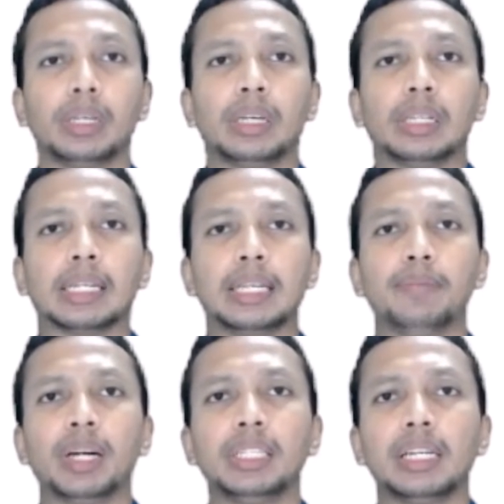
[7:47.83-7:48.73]
The
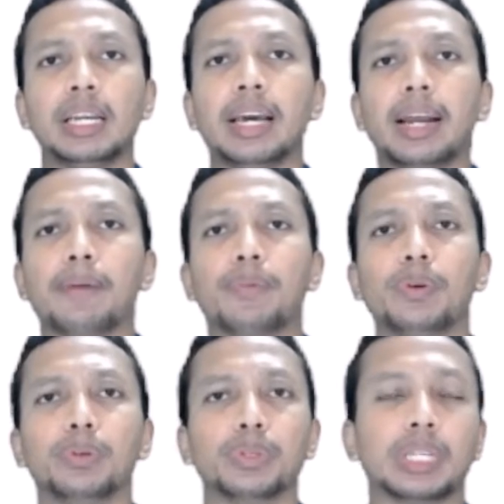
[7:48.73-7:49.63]
thematic layer
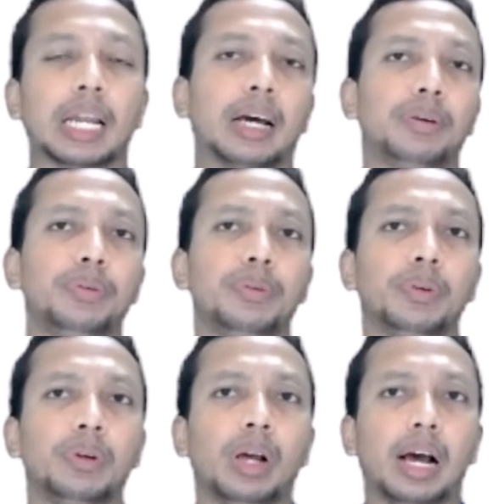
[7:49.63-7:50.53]
approach allows
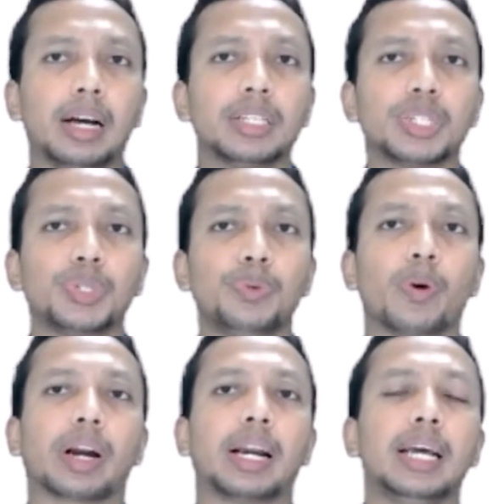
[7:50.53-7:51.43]
us to
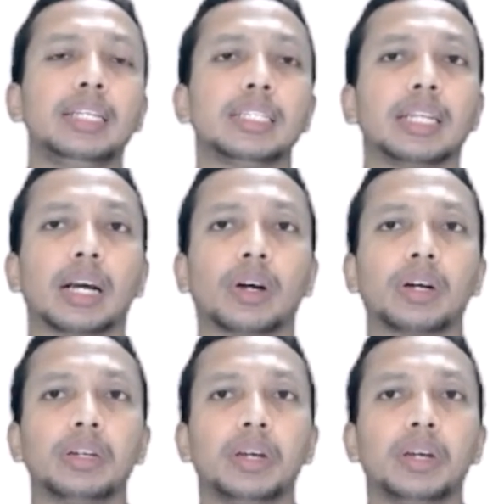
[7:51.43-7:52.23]
organize the